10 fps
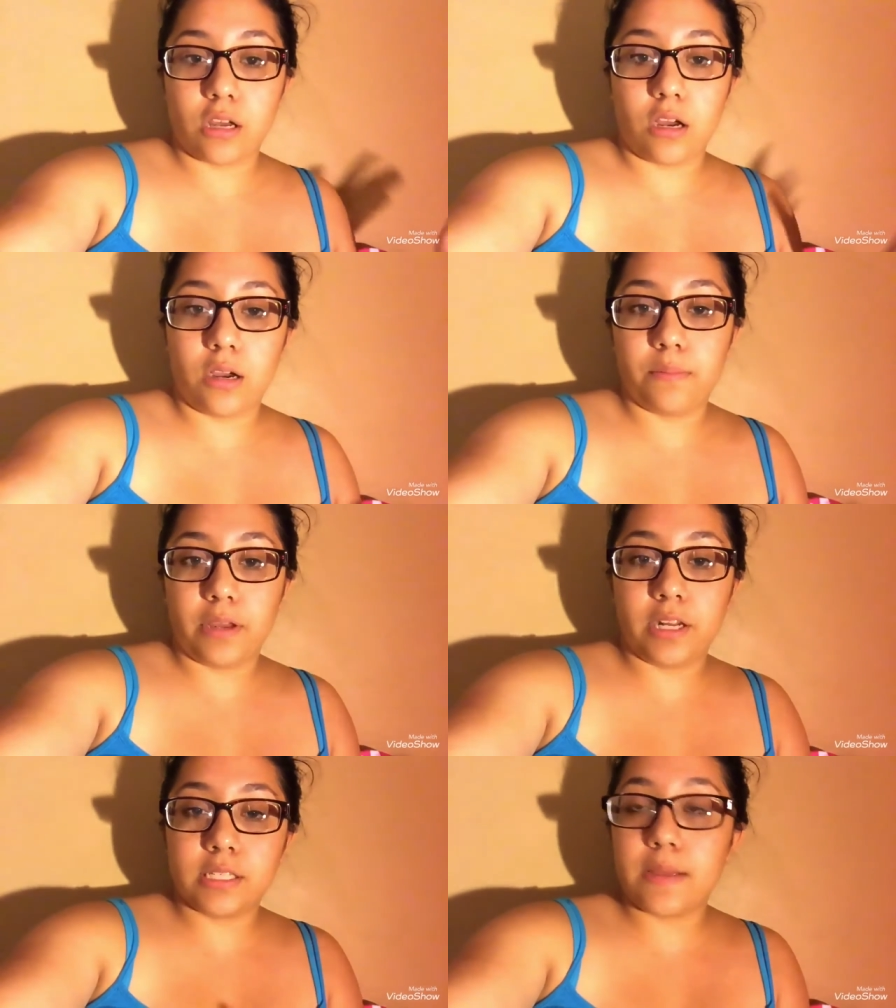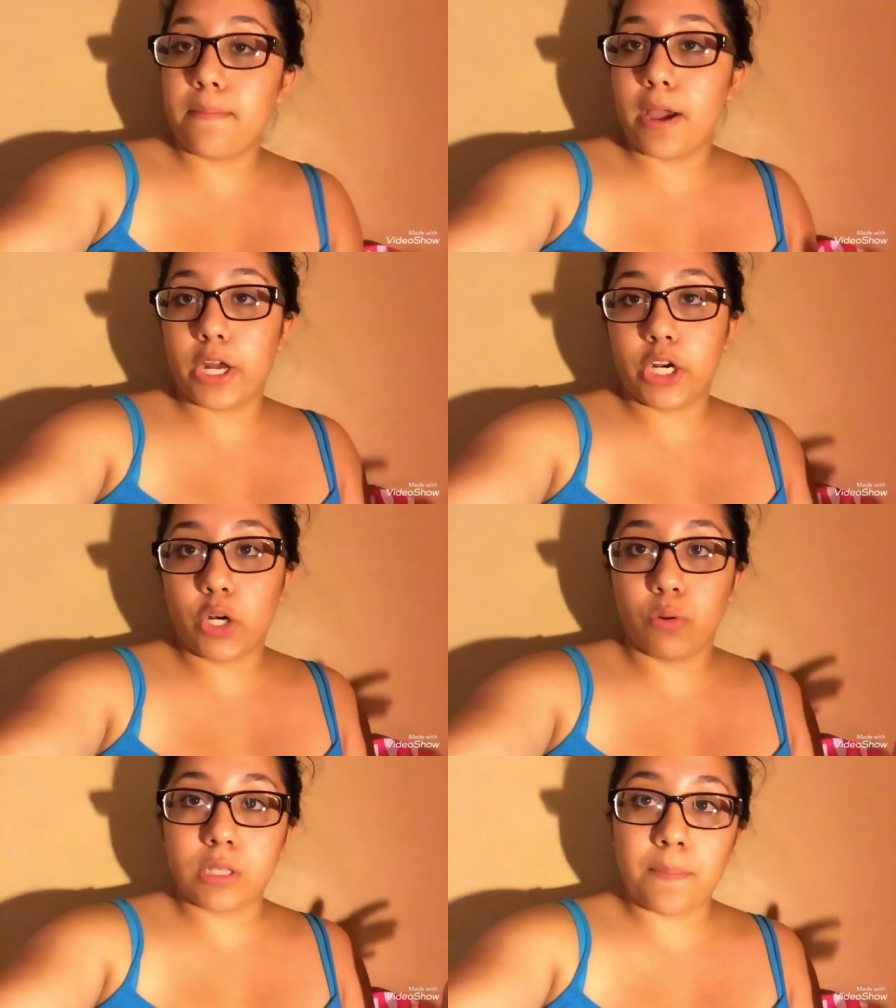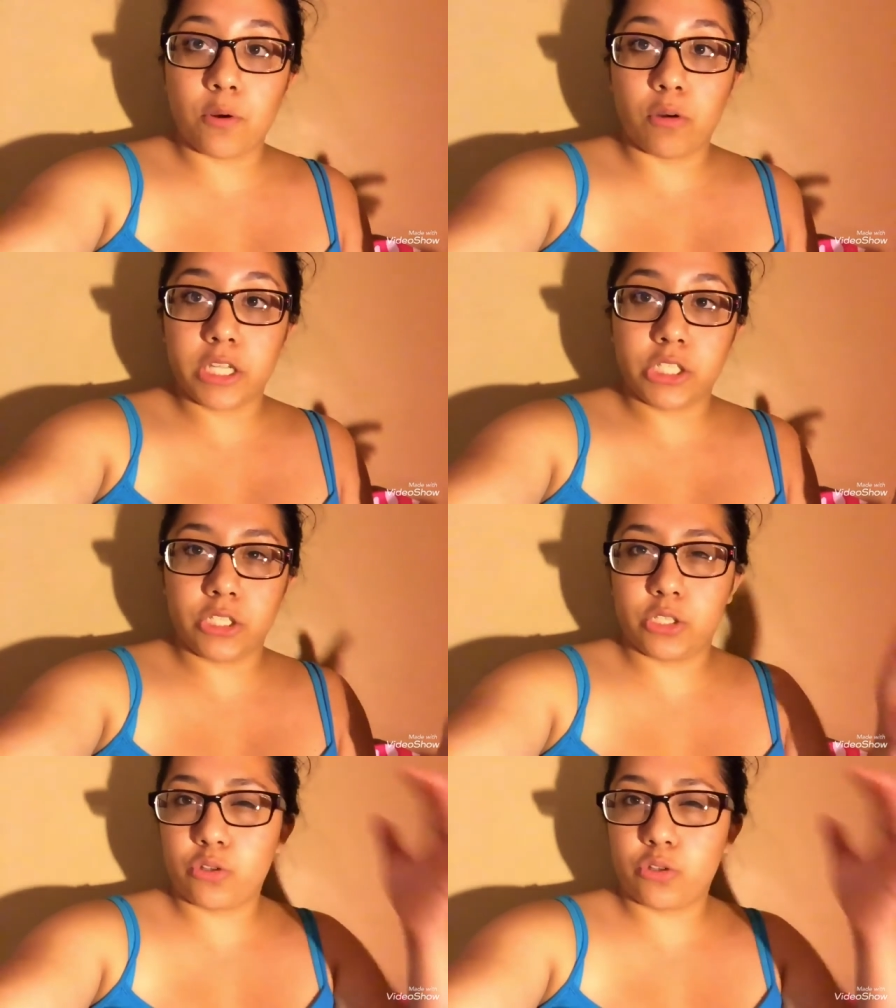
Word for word: Um, it doesn't matter what type of questions.